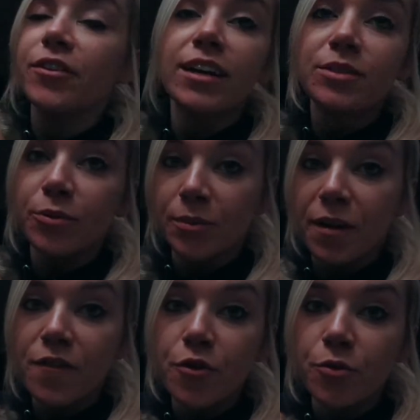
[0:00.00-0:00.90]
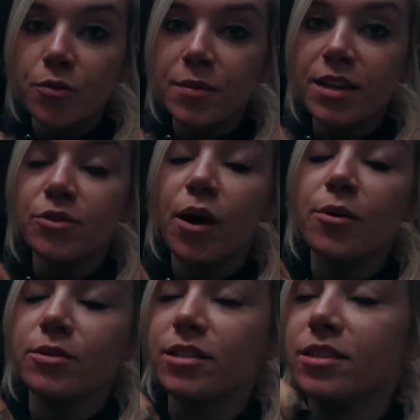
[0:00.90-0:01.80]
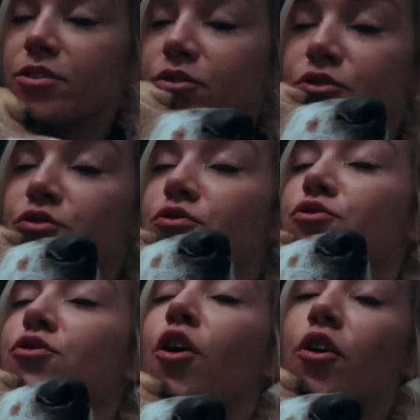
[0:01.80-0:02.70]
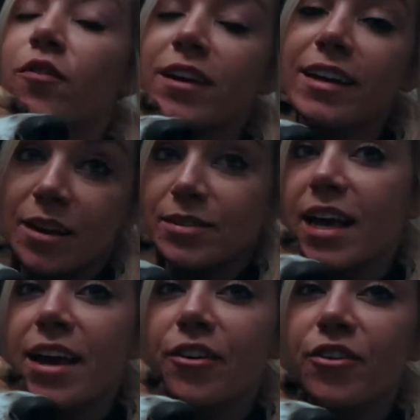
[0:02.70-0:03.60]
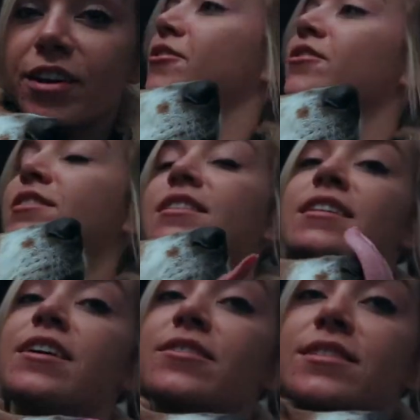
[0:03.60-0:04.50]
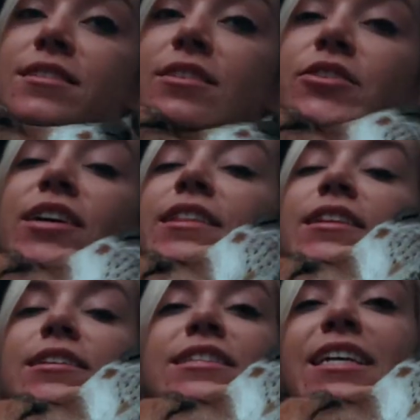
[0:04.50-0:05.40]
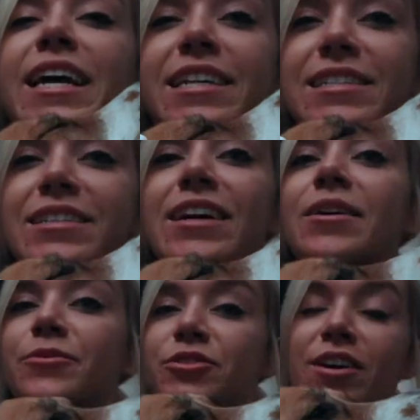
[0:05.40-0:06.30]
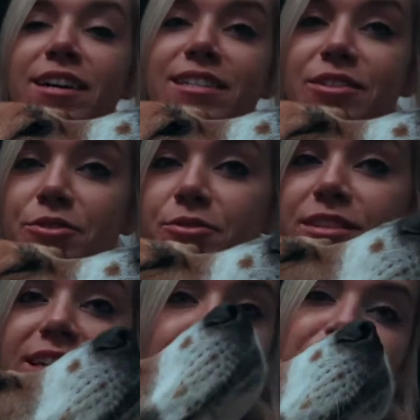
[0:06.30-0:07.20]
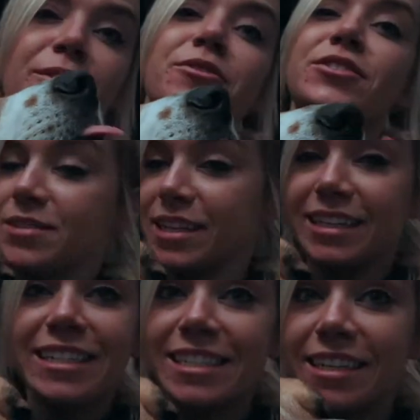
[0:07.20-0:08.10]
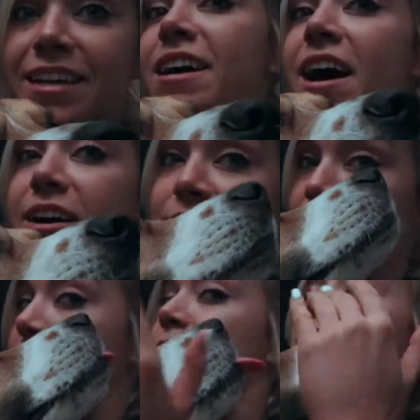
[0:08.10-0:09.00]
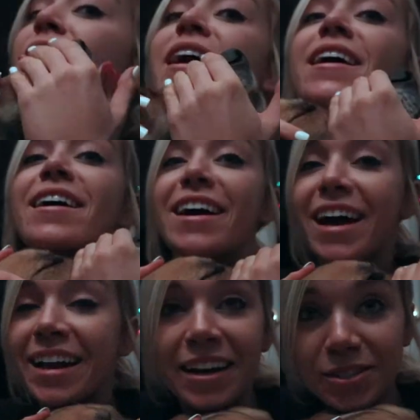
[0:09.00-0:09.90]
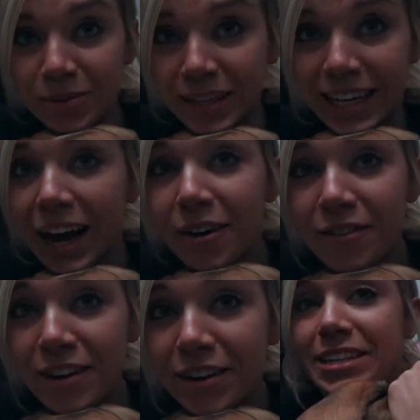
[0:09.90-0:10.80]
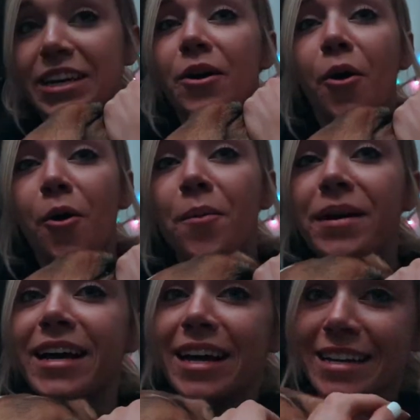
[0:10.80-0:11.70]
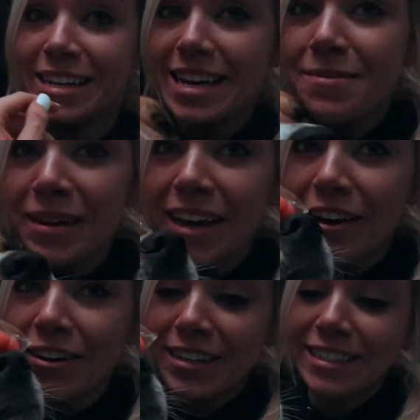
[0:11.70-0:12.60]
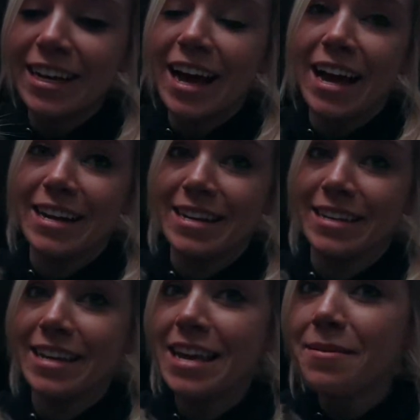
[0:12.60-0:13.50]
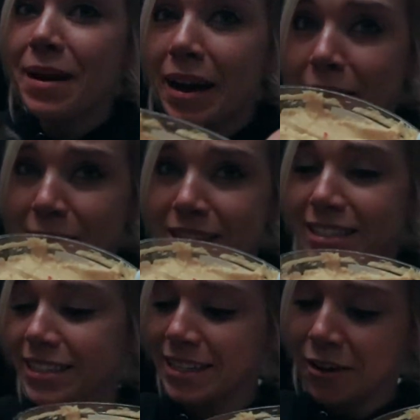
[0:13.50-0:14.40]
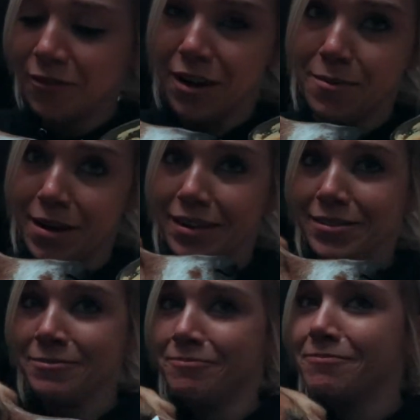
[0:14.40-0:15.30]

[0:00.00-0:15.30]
Forgot to bring my food with me, so I was starving. I was hangry. The girls at the nails or at the tanning salon were trying to sell me lotion. I was like, listen, I just want to spray and I just want to get out of here. To get home, I need to eat my carrots. I need to eat my hummus. It's not right, man.